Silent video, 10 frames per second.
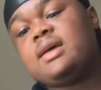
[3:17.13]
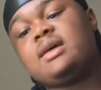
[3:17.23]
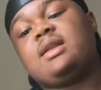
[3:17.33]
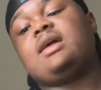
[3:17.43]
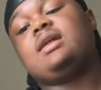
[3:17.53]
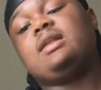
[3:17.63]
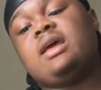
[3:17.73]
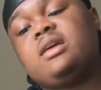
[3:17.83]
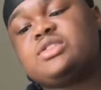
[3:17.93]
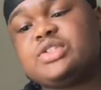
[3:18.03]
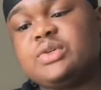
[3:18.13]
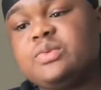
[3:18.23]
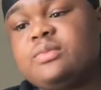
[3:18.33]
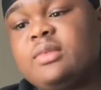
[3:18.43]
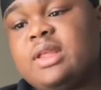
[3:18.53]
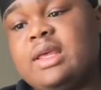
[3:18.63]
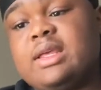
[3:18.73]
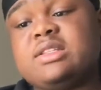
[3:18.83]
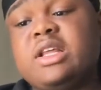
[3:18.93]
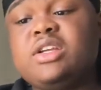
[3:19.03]
Now the next shoe
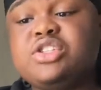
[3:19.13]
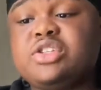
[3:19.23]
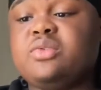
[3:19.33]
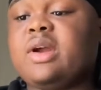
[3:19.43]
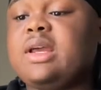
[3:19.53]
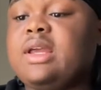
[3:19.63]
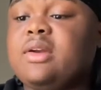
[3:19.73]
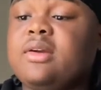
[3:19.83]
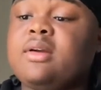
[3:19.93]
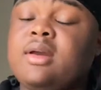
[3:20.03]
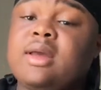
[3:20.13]
is this shoe right here.